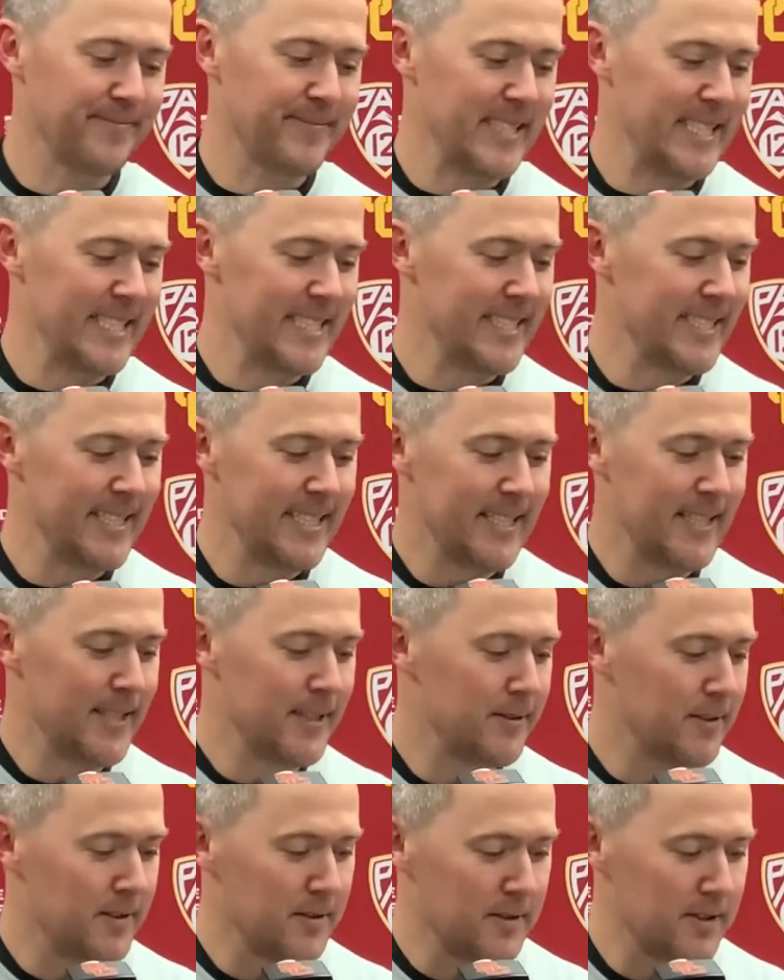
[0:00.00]
And uh,
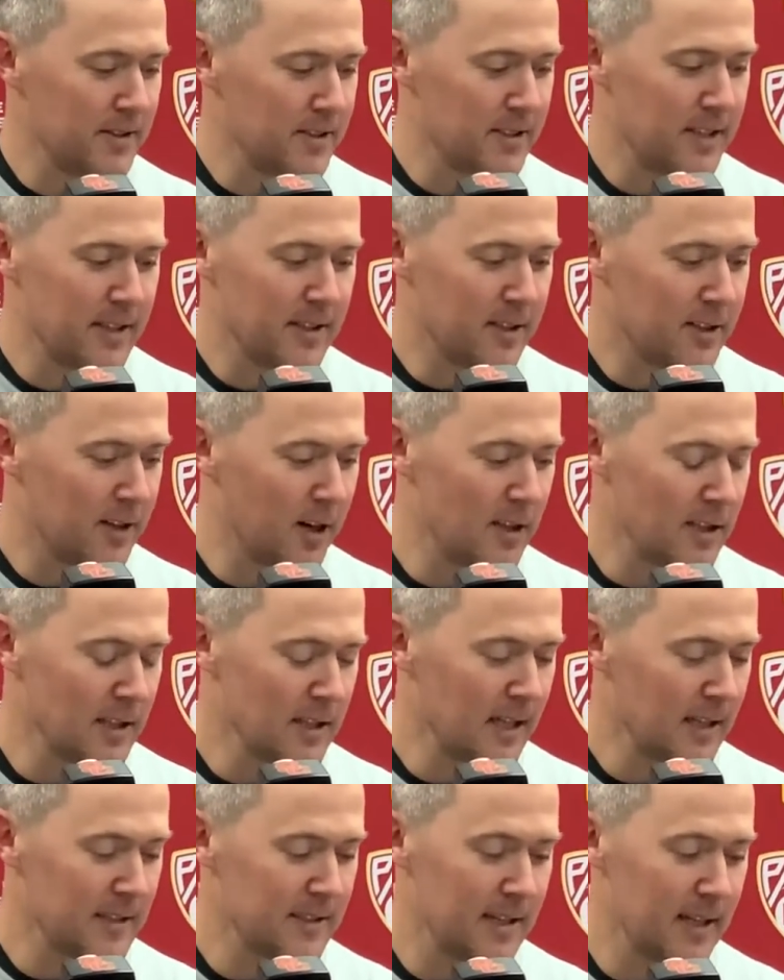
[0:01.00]
to, to, see the Coli
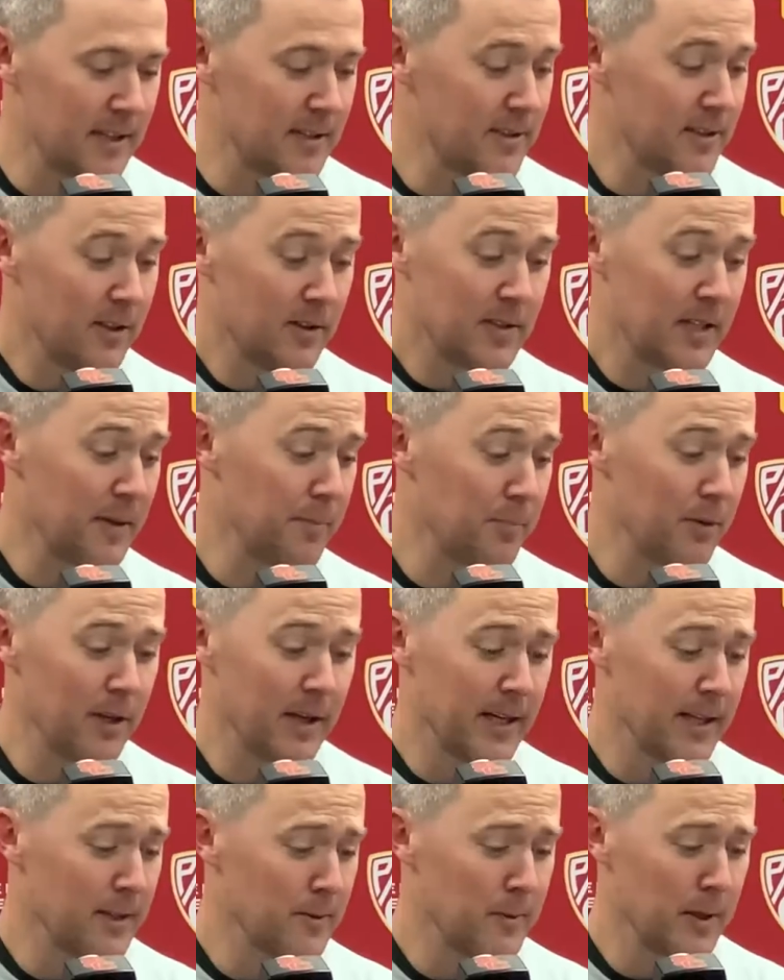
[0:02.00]
like that, see our team
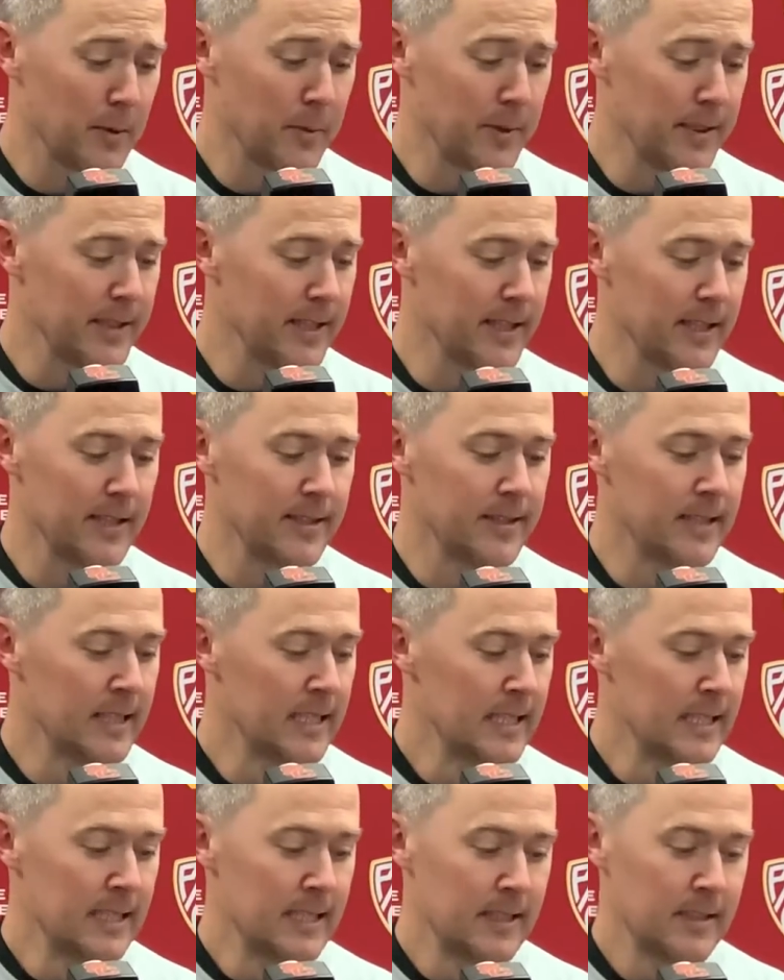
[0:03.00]
playing the way we did,
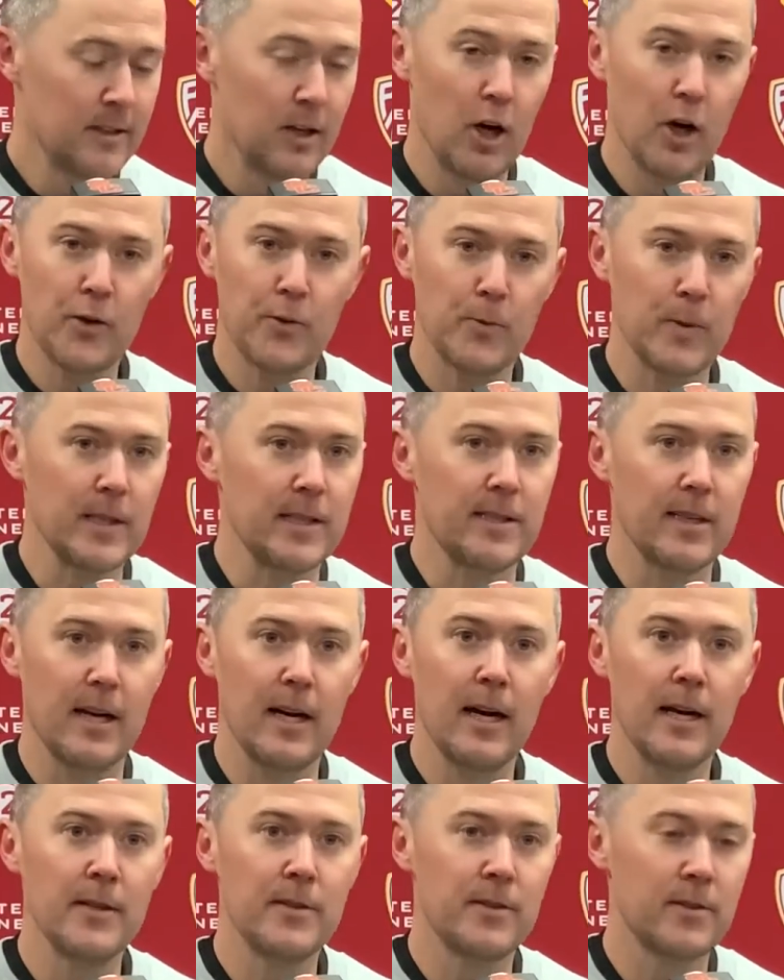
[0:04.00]
all three
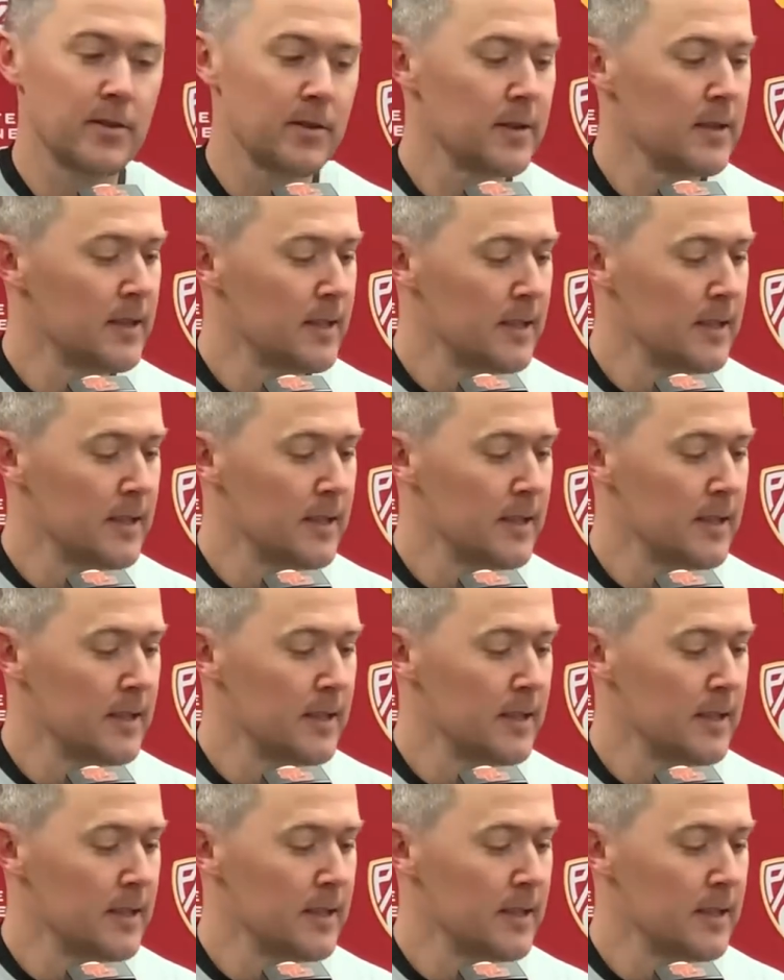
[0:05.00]
sides,